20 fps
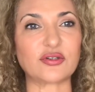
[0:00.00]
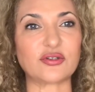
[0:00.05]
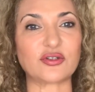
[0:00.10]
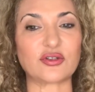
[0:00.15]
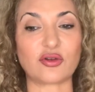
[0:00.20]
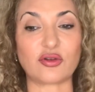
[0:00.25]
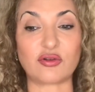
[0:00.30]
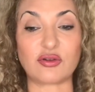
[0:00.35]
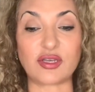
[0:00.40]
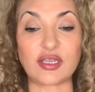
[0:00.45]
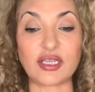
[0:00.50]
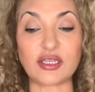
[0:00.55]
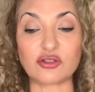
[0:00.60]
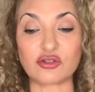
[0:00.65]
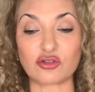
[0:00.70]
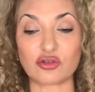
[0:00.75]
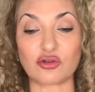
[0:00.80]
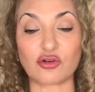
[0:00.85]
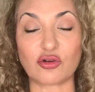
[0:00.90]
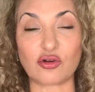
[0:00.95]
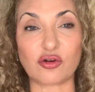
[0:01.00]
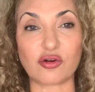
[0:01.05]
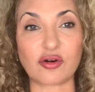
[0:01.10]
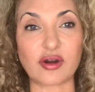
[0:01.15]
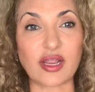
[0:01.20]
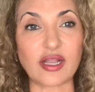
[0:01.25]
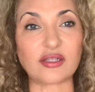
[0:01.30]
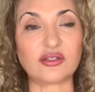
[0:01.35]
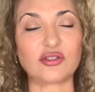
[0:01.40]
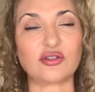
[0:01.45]
So you need to
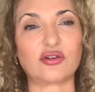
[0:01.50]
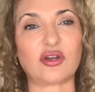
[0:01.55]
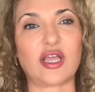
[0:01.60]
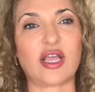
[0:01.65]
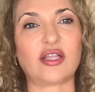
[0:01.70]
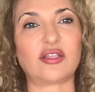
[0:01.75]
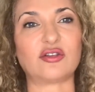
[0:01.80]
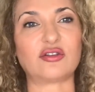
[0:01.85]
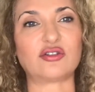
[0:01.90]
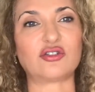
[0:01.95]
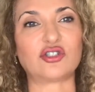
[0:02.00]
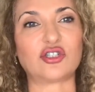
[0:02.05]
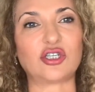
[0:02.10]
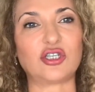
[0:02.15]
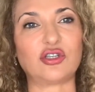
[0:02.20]
correct your energy.